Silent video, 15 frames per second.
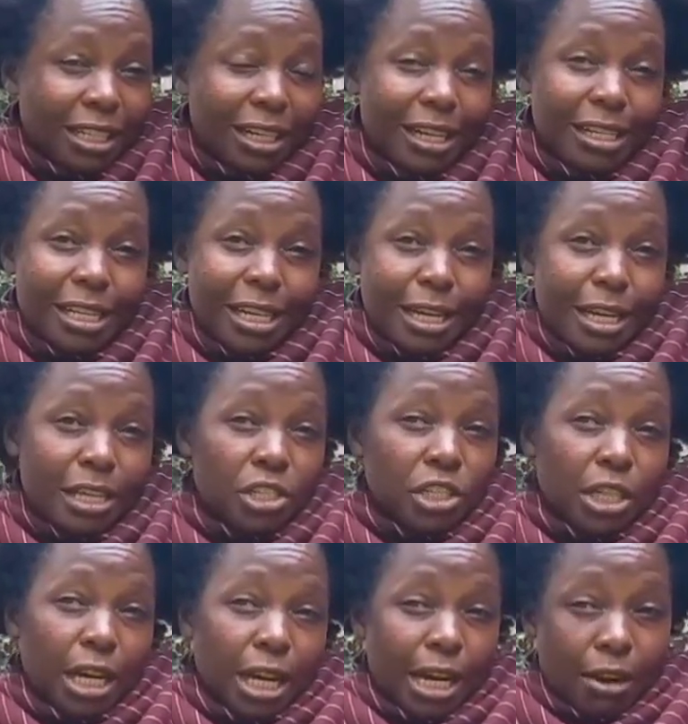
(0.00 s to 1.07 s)
threading,
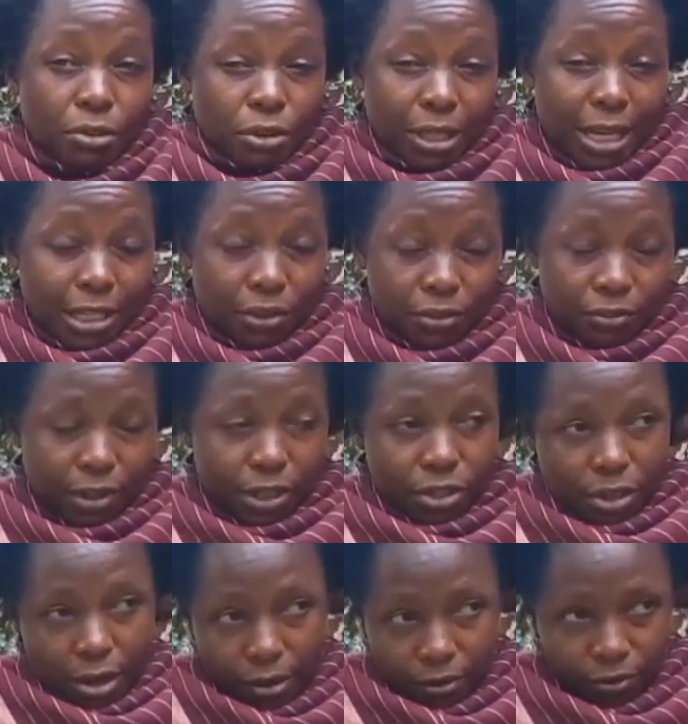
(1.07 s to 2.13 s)
check out that
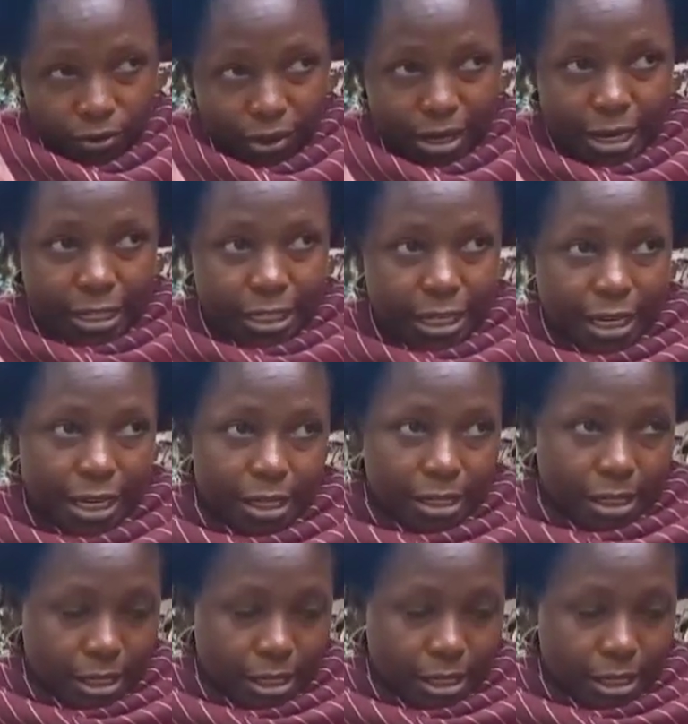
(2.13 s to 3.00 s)
video for that case.